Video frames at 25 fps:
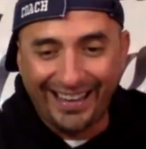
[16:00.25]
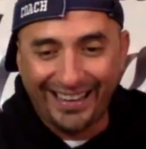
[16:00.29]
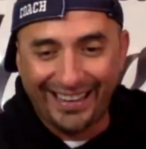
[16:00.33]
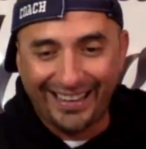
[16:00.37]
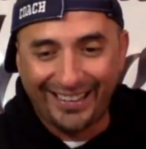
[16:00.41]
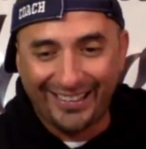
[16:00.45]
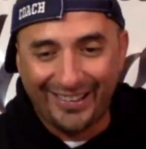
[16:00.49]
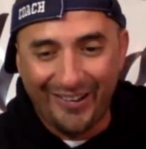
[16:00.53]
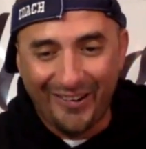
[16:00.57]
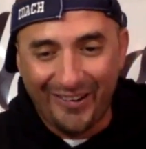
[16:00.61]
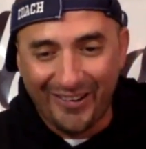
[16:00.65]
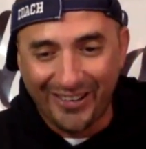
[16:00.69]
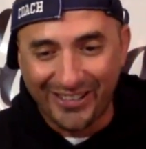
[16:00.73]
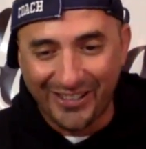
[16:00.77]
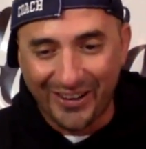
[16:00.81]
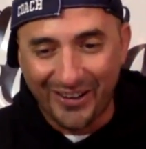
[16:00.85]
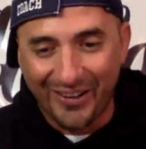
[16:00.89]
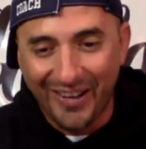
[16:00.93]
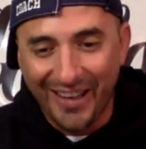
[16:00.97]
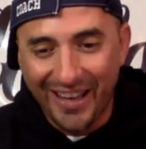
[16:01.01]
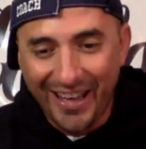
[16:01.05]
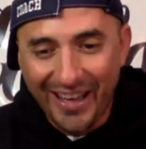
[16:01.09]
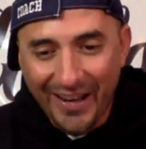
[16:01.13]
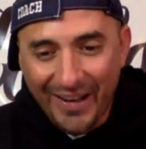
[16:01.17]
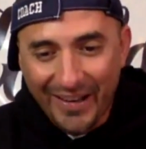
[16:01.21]
I got to get
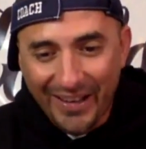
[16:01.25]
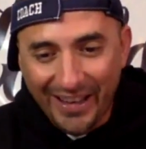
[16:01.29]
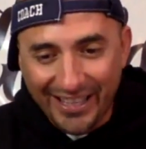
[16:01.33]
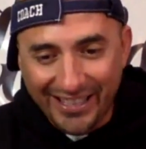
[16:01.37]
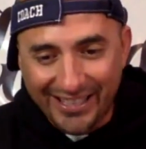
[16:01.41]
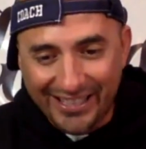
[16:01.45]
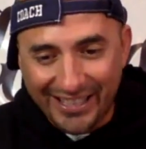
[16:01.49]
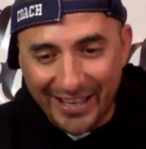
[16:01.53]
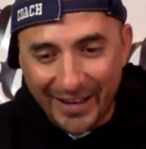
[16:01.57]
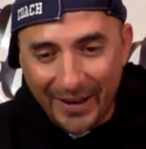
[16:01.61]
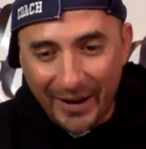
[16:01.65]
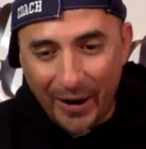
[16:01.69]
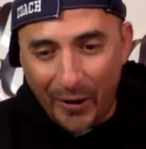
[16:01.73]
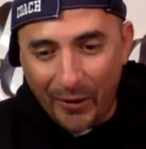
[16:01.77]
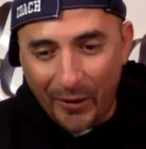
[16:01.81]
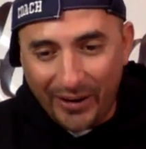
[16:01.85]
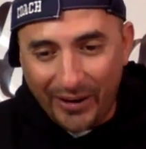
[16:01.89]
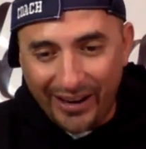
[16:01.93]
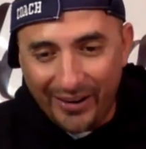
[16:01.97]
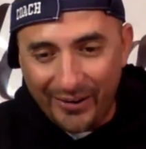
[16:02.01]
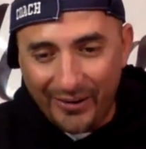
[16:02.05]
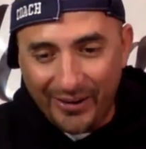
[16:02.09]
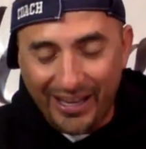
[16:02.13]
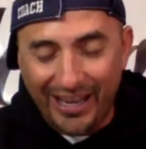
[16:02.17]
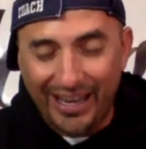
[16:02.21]
going. So let's
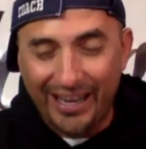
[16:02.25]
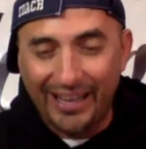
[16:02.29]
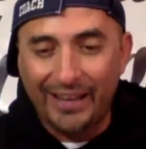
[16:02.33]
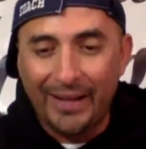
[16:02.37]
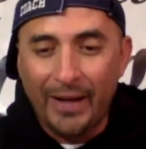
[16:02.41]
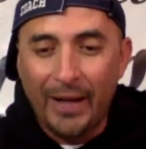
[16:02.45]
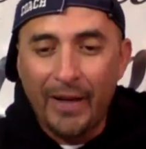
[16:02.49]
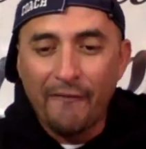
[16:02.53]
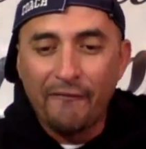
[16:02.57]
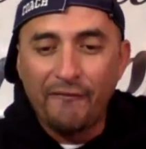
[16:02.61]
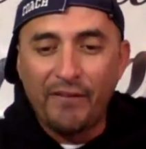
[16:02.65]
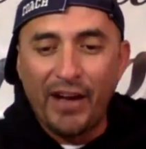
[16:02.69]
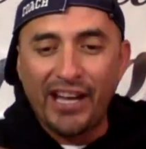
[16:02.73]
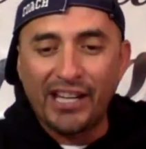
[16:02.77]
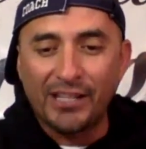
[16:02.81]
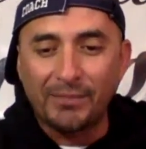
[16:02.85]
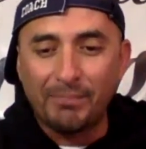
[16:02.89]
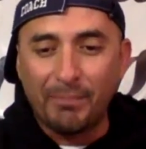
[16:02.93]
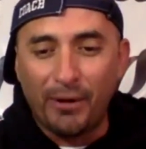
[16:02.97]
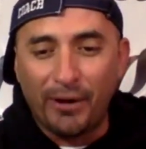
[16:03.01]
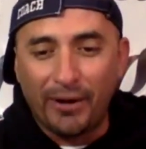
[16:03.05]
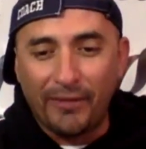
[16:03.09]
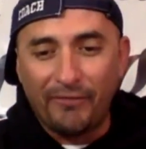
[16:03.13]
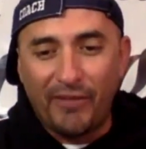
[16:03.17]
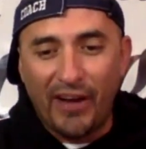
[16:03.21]
see. Okay.
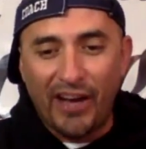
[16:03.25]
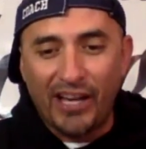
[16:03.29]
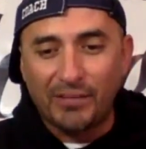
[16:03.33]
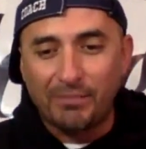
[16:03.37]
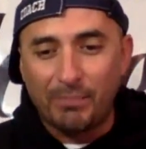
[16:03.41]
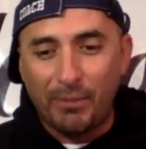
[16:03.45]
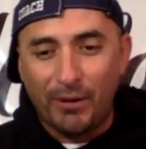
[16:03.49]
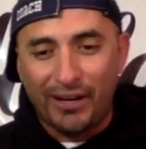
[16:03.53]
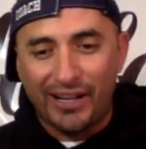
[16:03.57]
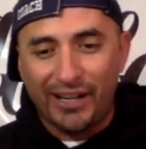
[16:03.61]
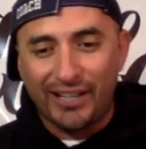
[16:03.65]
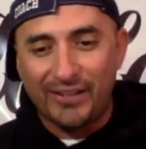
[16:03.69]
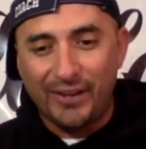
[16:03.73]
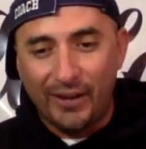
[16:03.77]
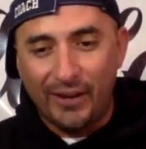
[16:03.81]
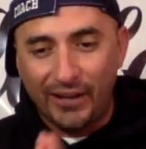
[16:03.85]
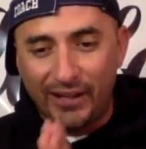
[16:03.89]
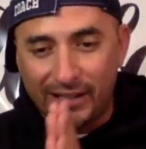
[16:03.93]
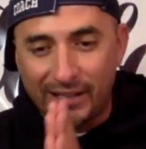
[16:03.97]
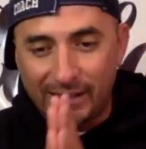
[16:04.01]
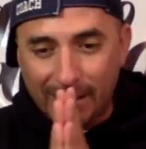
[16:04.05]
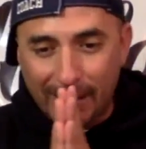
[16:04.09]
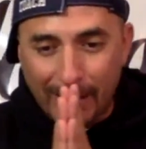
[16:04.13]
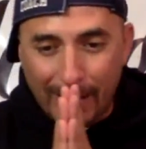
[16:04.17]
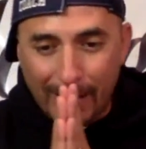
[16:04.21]
Facebook
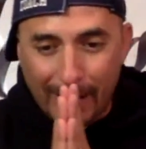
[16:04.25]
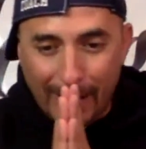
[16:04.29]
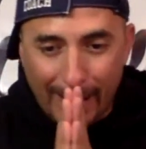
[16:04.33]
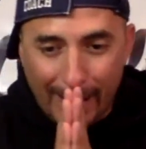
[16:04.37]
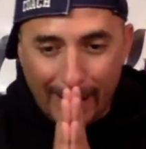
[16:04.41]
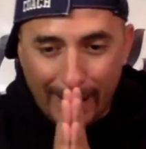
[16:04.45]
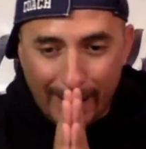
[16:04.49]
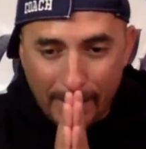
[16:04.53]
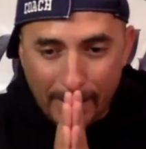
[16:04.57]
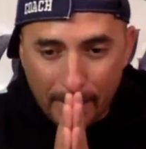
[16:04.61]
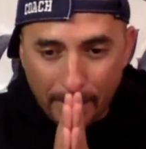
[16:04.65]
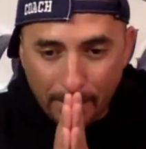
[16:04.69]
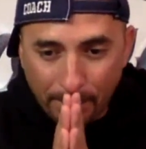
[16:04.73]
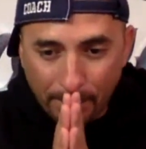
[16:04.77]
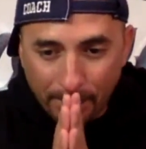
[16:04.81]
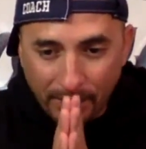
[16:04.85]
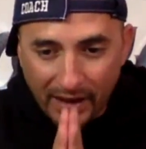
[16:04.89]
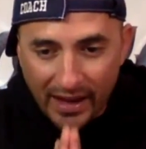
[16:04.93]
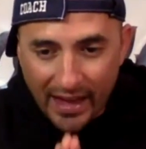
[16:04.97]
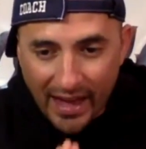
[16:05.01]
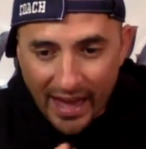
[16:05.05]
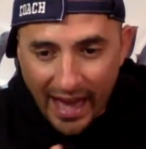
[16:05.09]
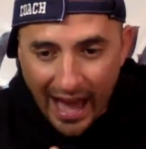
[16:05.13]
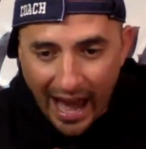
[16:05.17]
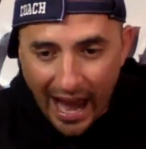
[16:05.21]
is on. Let's see. How
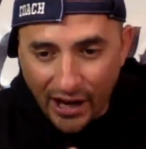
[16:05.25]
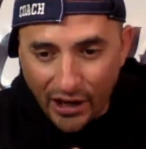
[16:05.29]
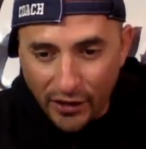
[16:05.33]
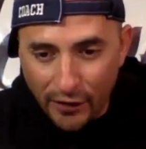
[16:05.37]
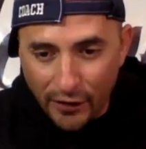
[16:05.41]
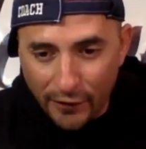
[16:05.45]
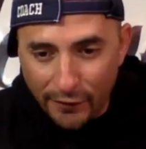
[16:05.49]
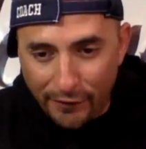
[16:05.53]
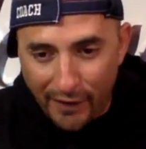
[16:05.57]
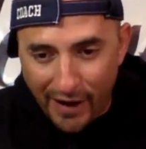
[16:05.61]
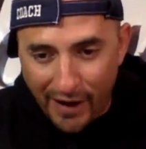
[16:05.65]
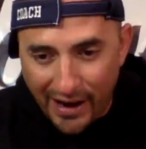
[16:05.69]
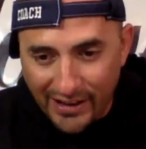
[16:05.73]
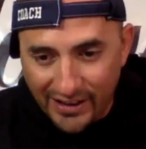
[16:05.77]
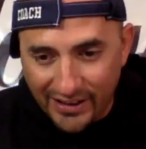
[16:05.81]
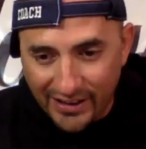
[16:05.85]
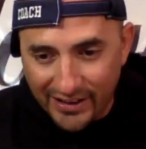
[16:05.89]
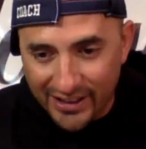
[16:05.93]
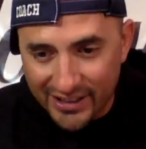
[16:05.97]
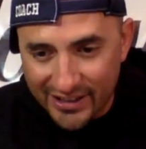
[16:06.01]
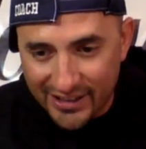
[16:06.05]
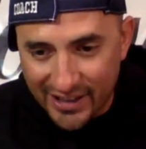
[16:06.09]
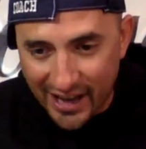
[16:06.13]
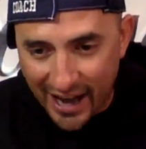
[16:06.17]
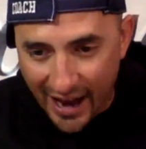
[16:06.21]
do you
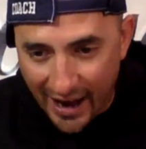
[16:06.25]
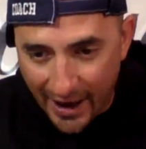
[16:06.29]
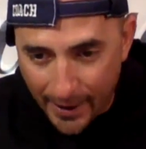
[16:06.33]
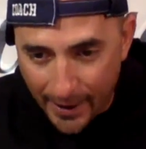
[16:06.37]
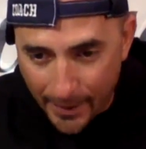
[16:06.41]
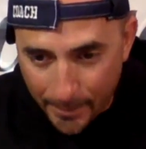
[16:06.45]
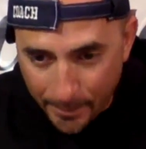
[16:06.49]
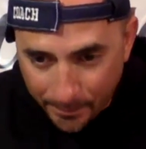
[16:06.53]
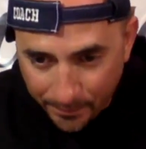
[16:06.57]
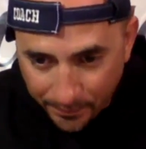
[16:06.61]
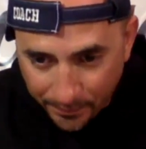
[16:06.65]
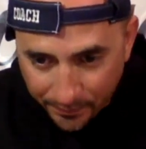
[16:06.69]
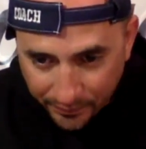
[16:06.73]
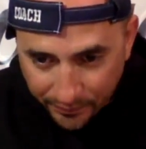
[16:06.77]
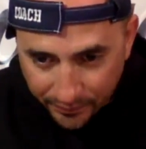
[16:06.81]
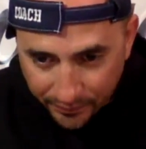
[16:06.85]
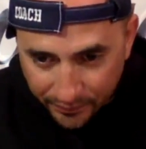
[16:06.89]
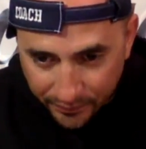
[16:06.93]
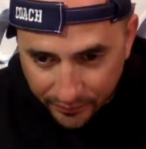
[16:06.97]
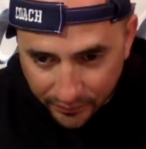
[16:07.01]
find your desire?